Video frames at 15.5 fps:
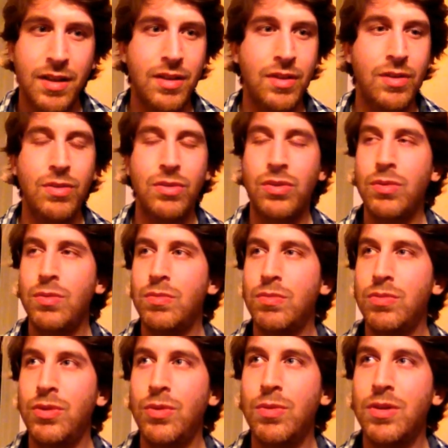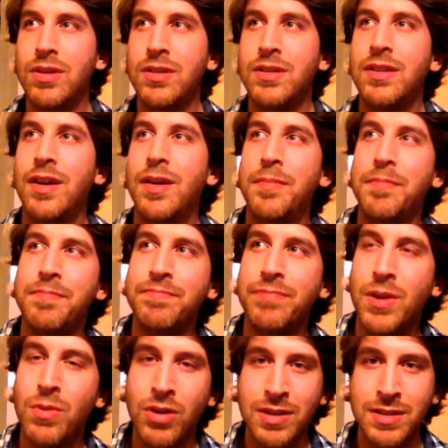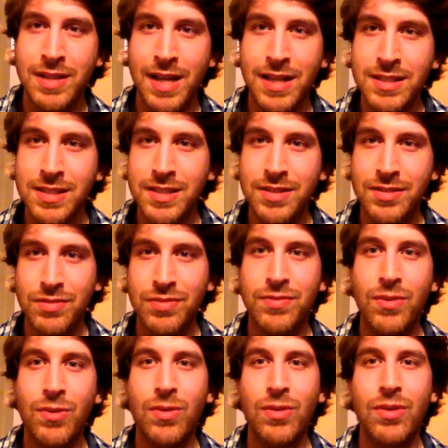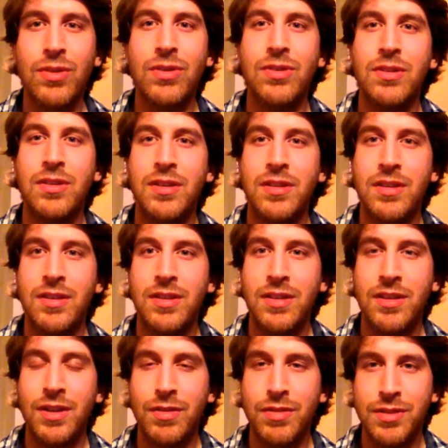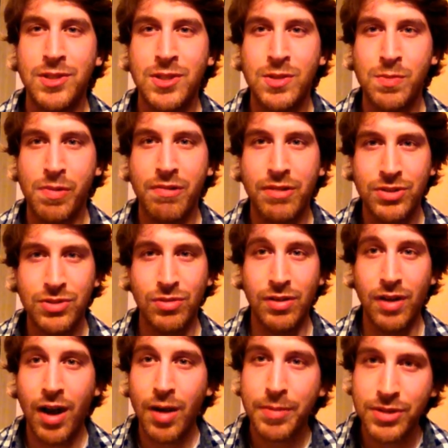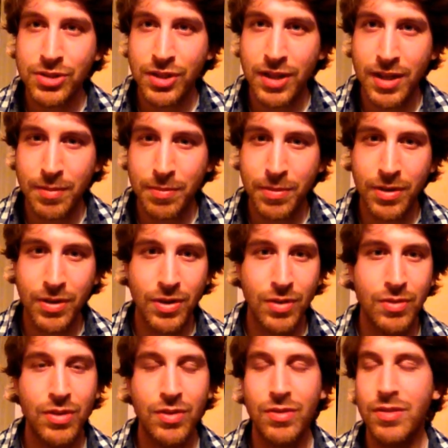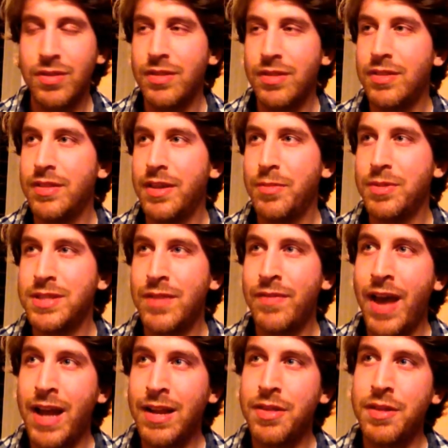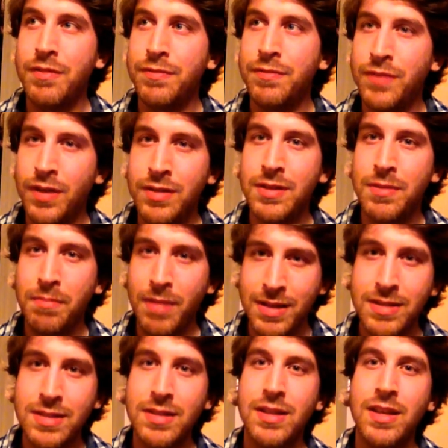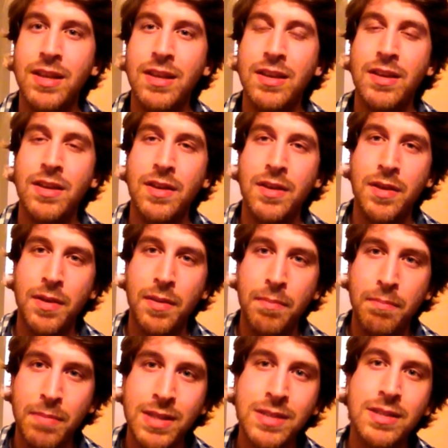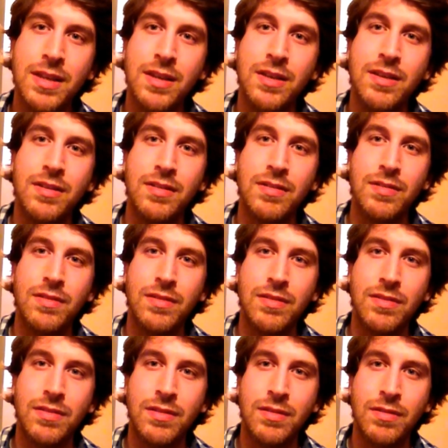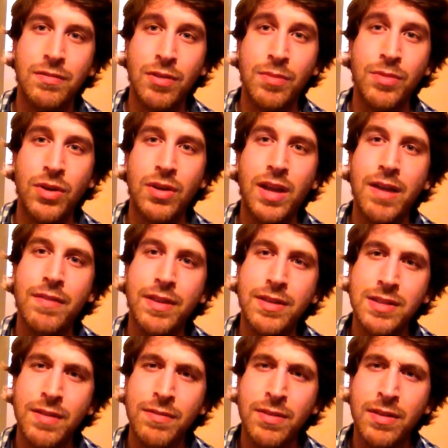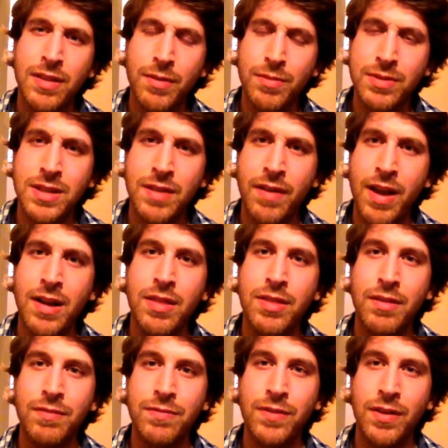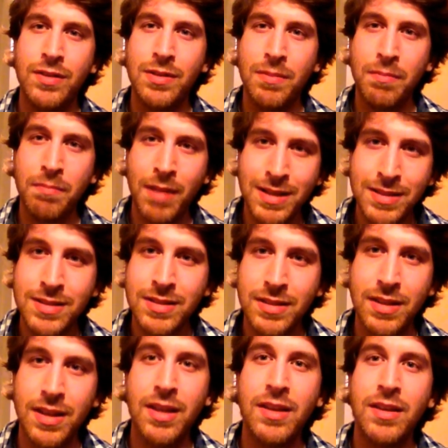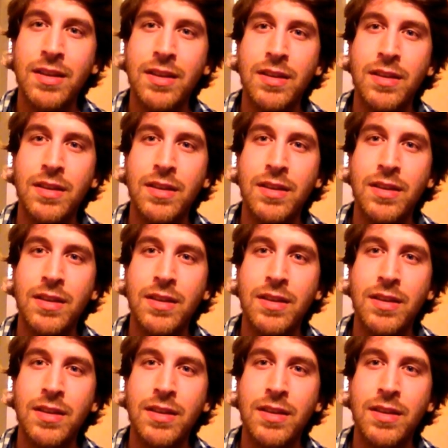You weren't destined for, you know, the spiritual garbage heap. You know, there was never anything fundamentally missing from your life. There was never anything fundamentally